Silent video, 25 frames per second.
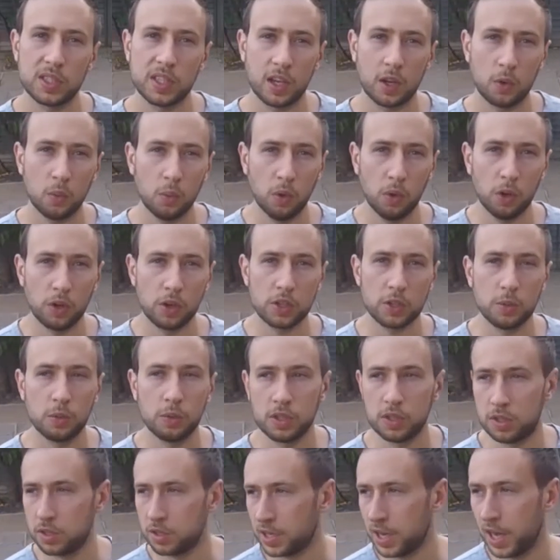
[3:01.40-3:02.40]
to take a watch, you
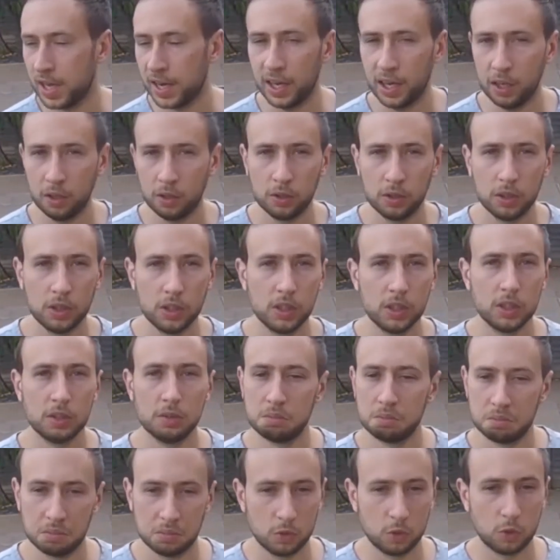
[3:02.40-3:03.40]
want to just head out.
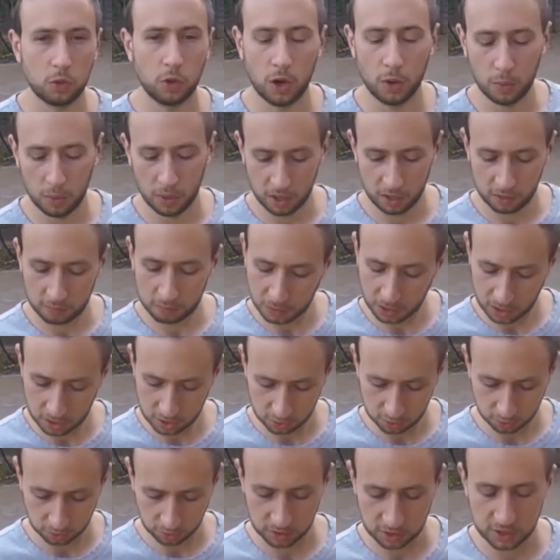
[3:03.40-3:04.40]
Great way of
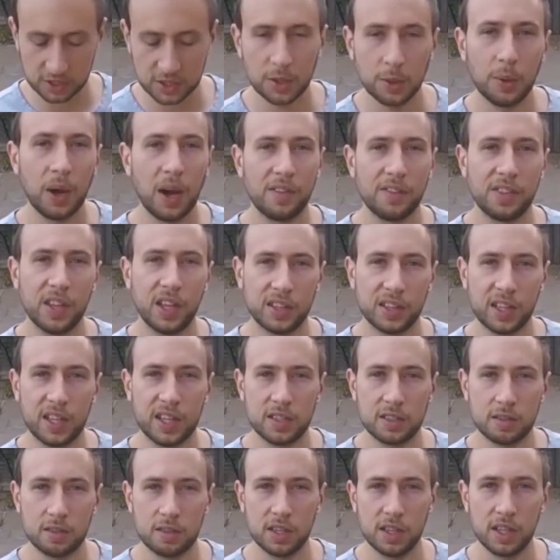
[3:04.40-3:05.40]
making sure that you still have that
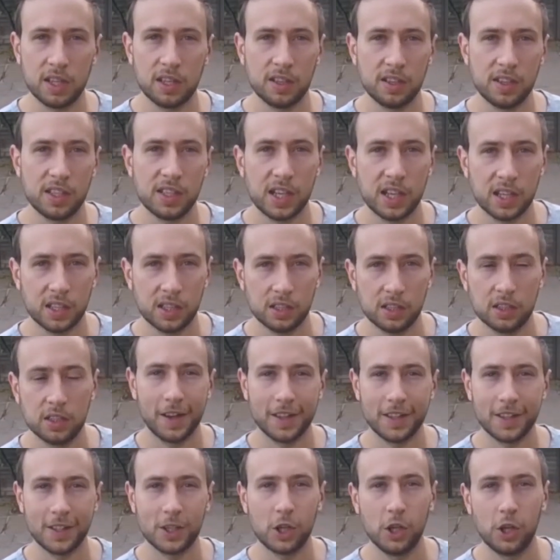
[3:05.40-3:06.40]
data at the end of the day
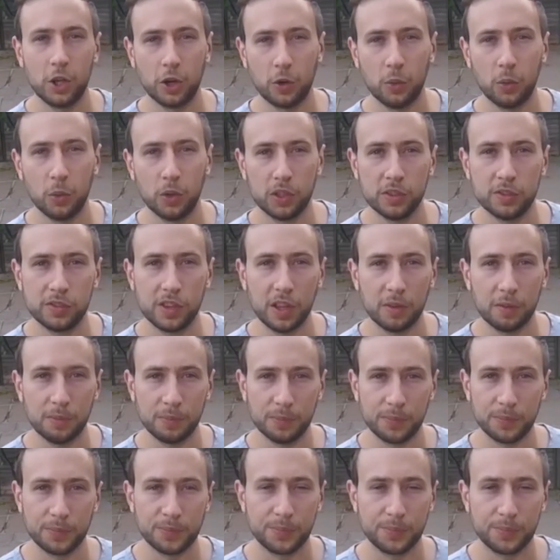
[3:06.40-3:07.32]
and you can look at what you've done.